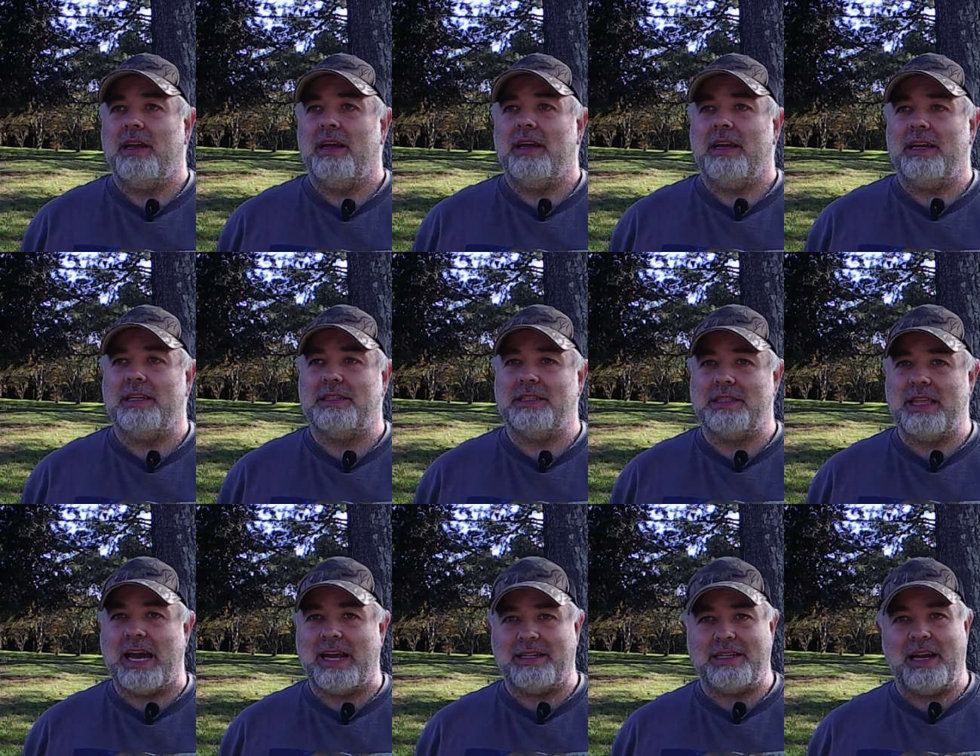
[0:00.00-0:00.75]
It's
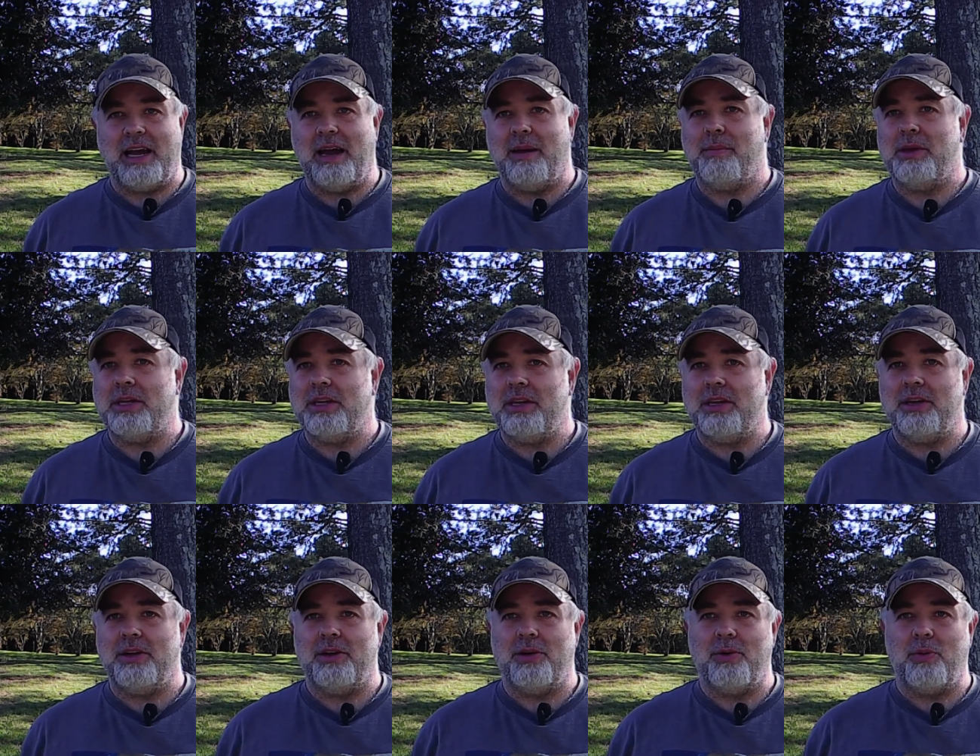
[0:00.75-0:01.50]
that time of
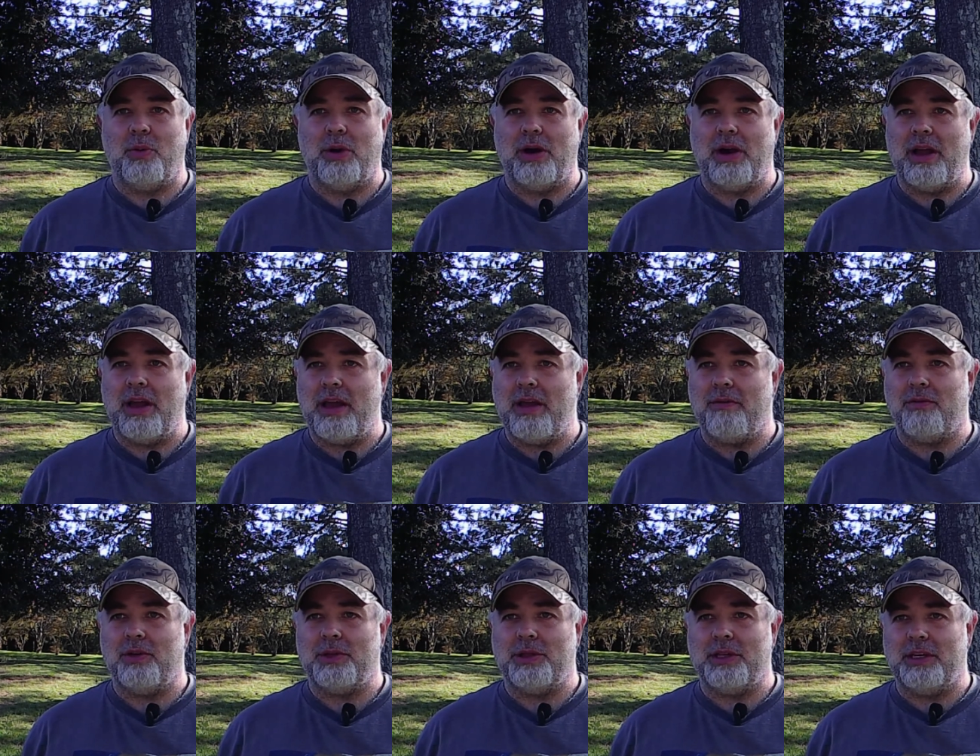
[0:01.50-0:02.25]
year where
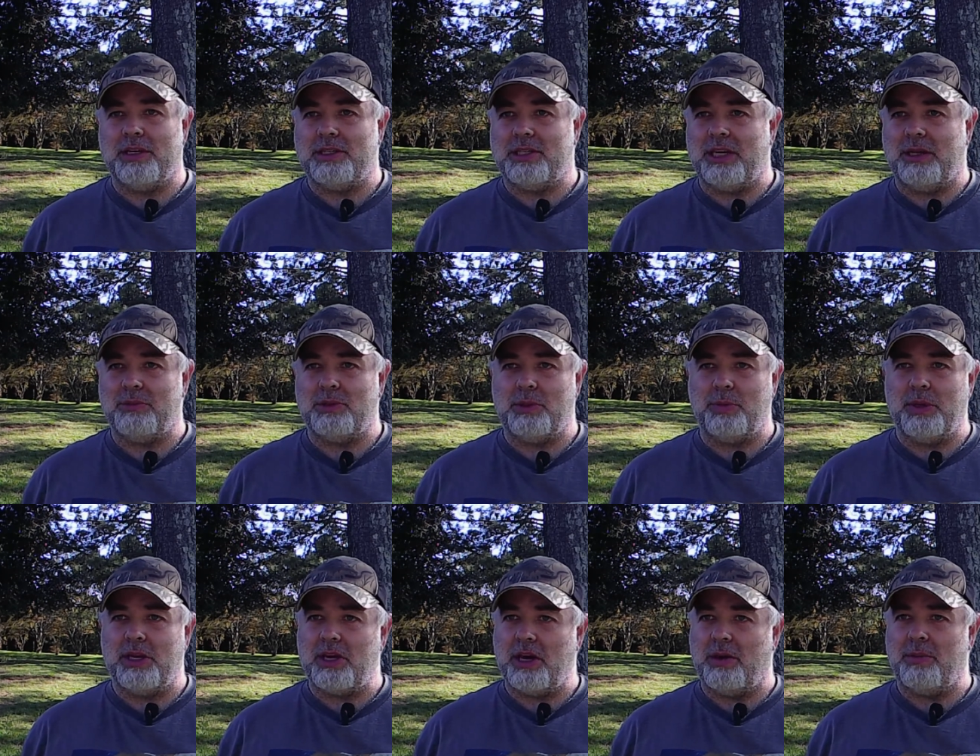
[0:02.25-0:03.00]
everything seems to
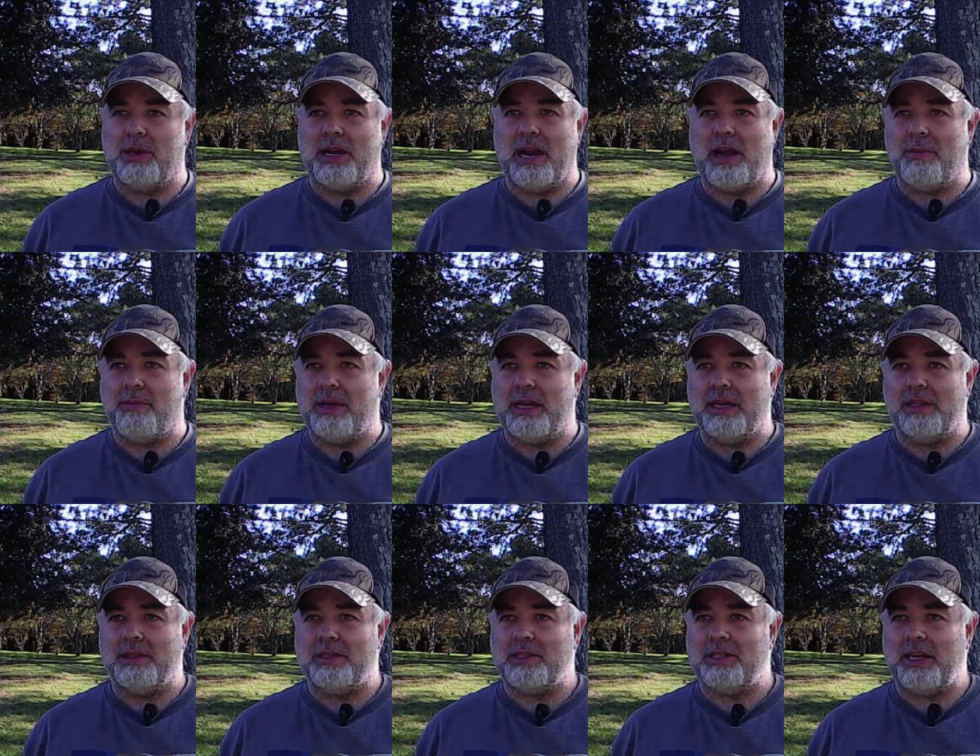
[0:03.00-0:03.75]
be coming at me
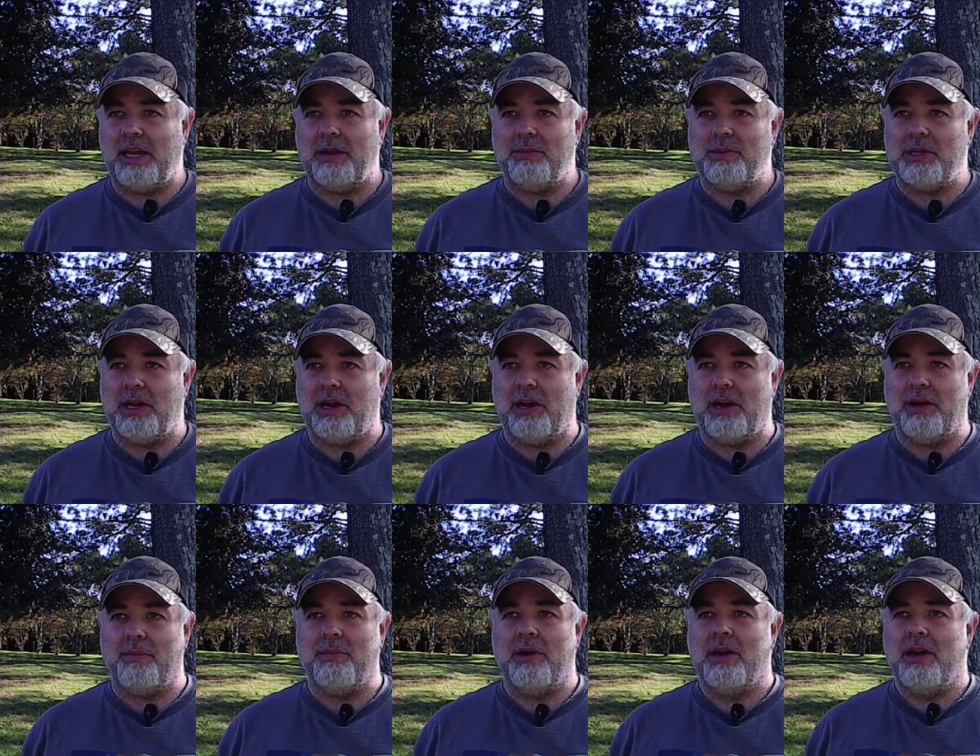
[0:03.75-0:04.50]
at the same
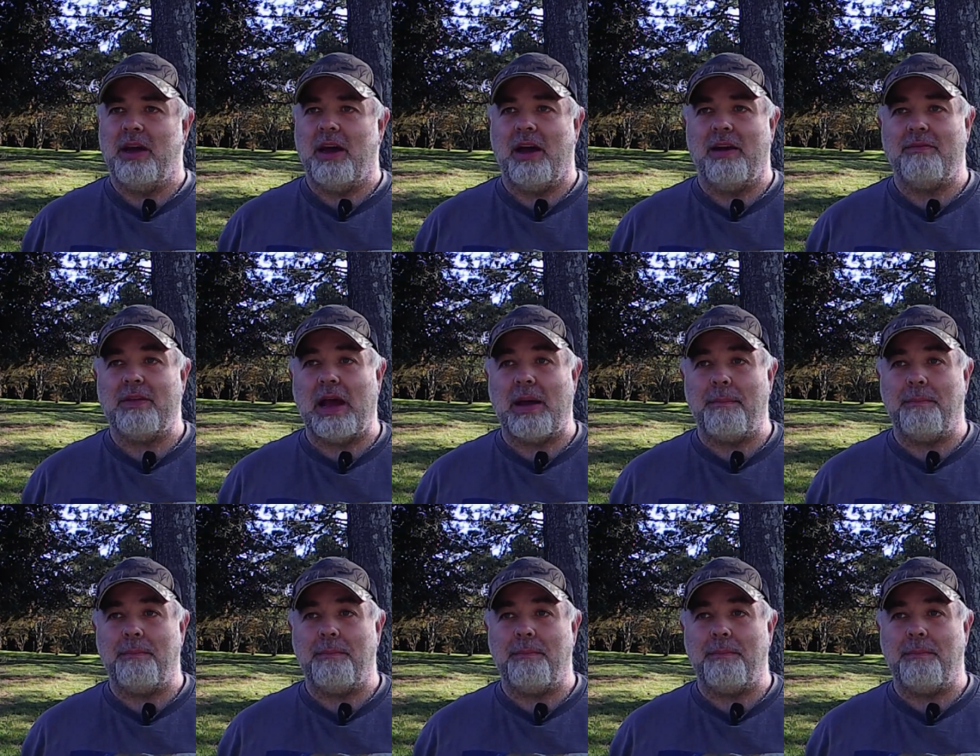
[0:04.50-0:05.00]
time. I've got